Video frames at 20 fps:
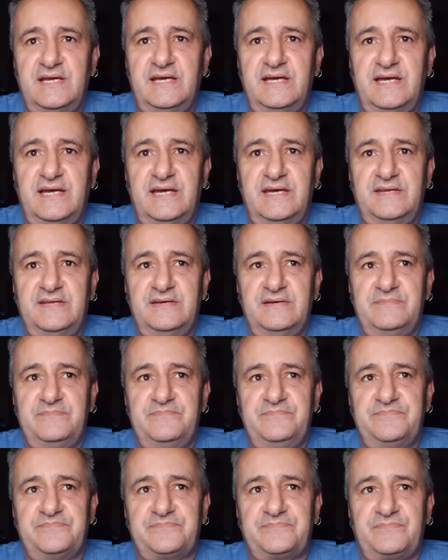
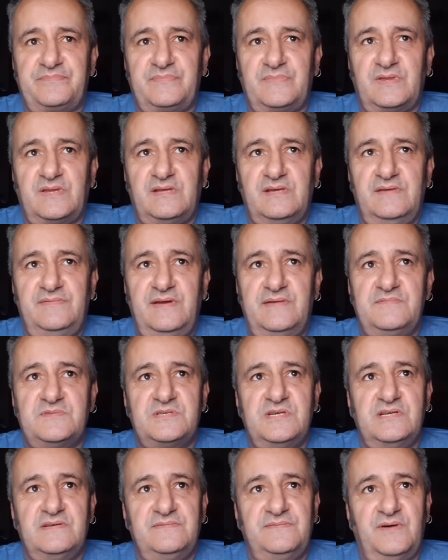And if you haven't
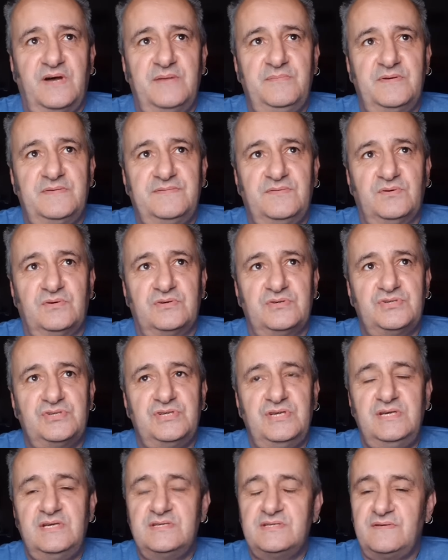seen her fight before,
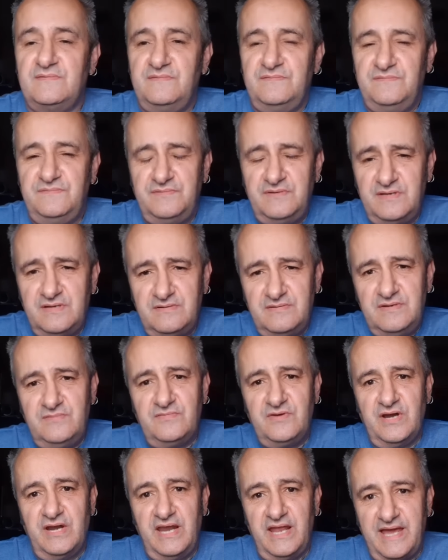she is a very
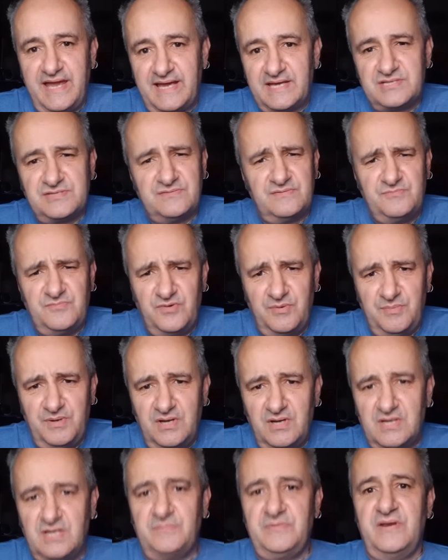relaxed and
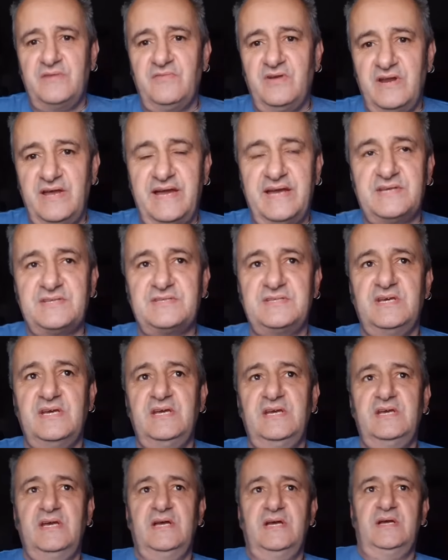remarkably relaxed
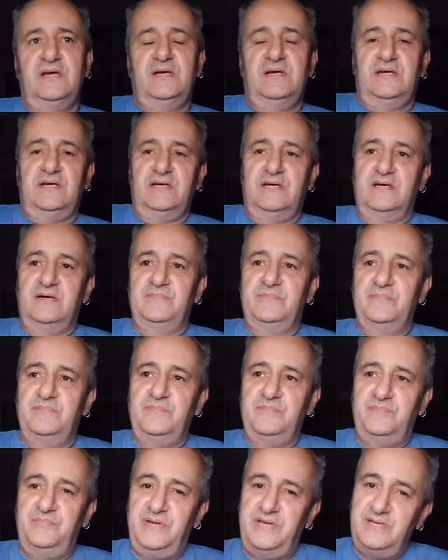
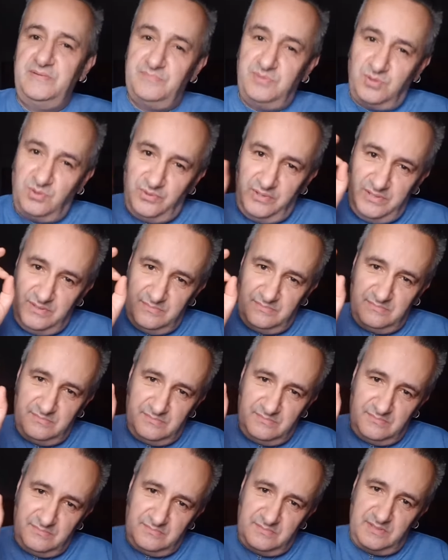pinpoint
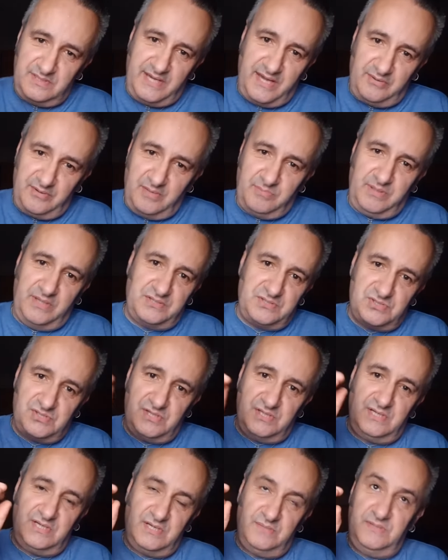
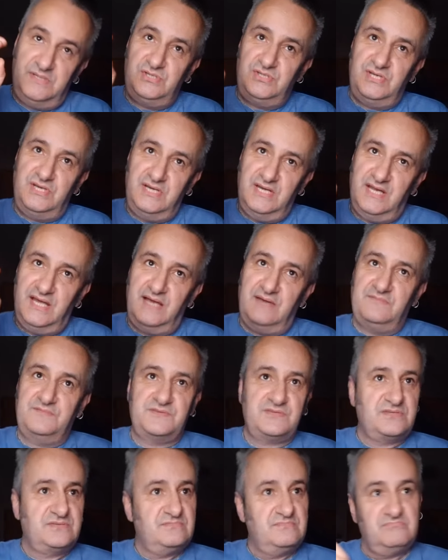counterpuncher. I mean, she
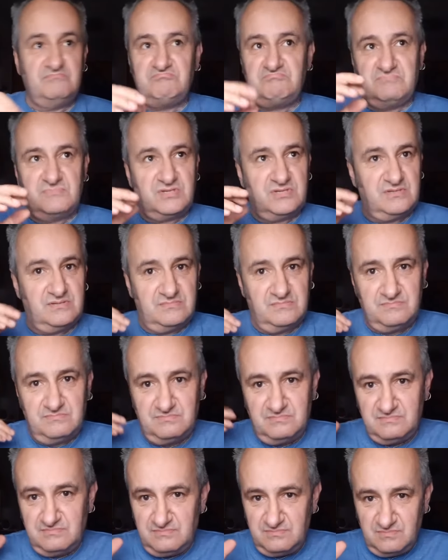loves to
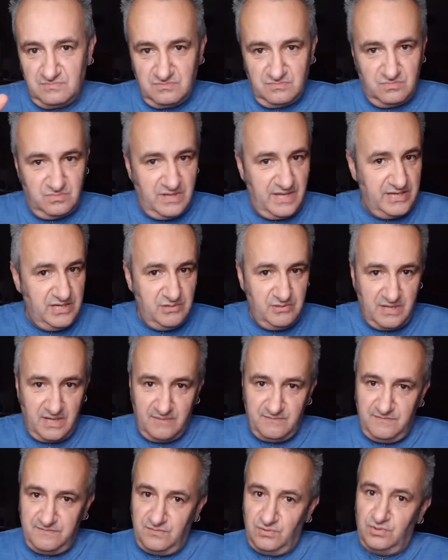let you
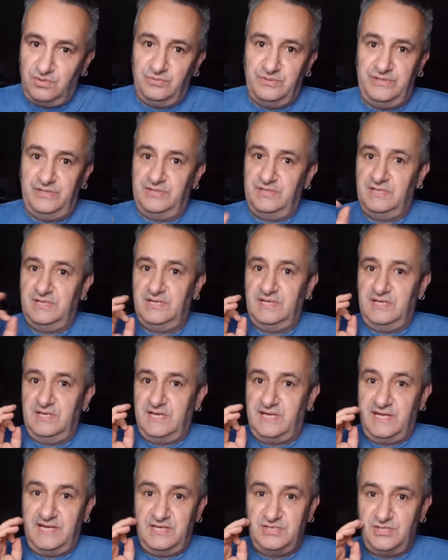come forward
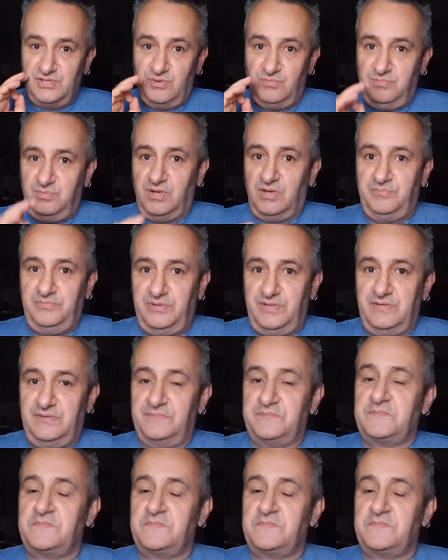and then she'll pop you.